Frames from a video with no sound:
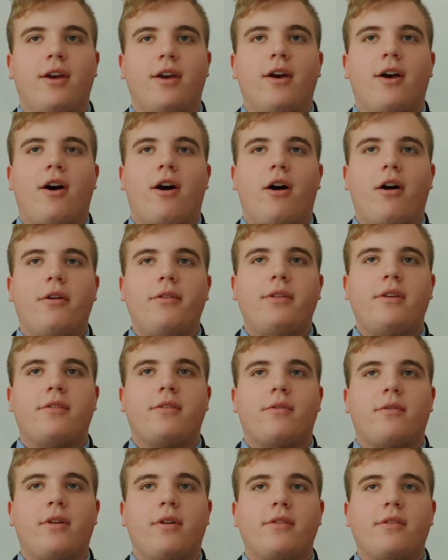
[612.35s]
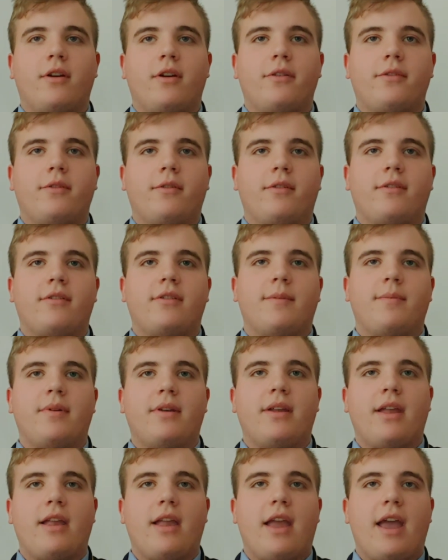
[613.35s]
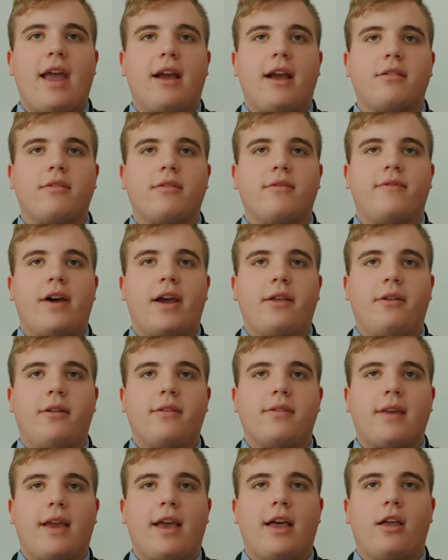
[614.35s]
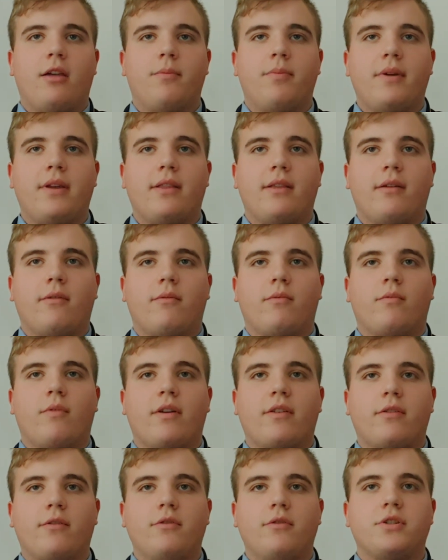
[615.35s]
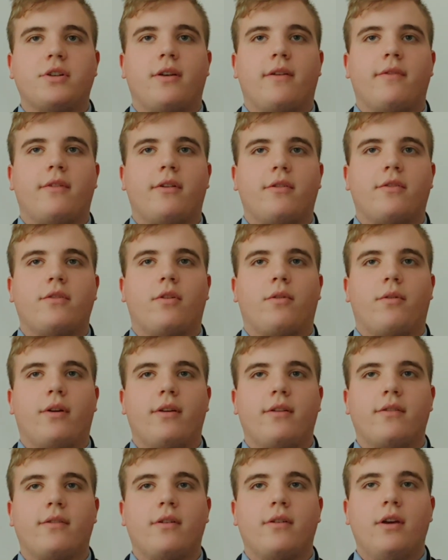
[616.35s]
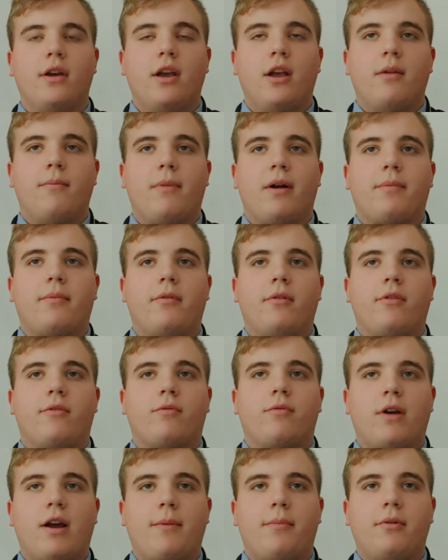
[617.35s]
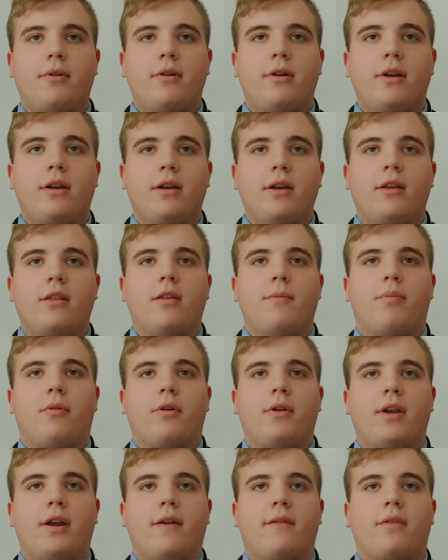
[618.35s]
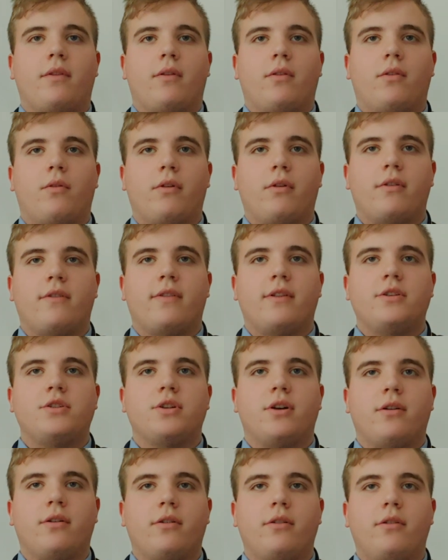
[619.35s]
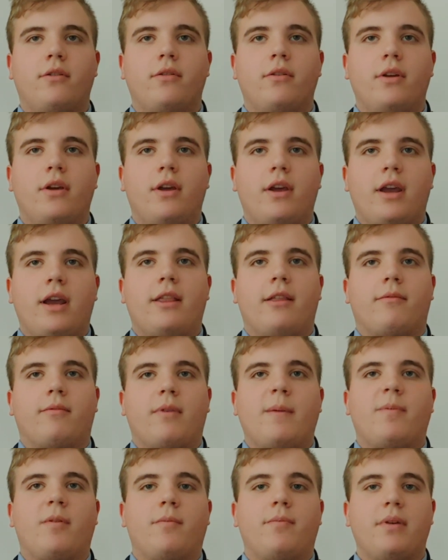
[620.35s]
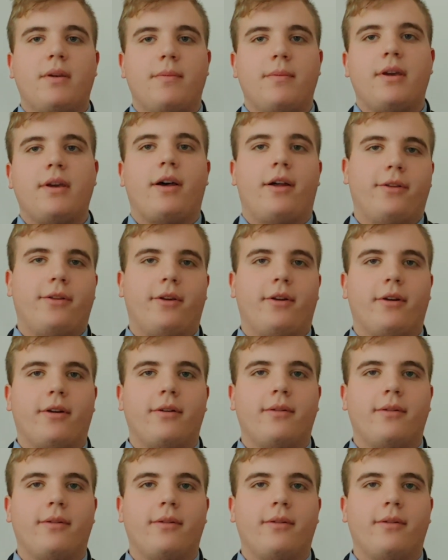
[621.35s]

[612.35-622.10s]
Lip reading: All these stories also exhibit acts of violence that help in the resolution of their stories. Mahmoud's robbery, the burning of the Lords of the Jungle, and the rape of Bibi Haldor.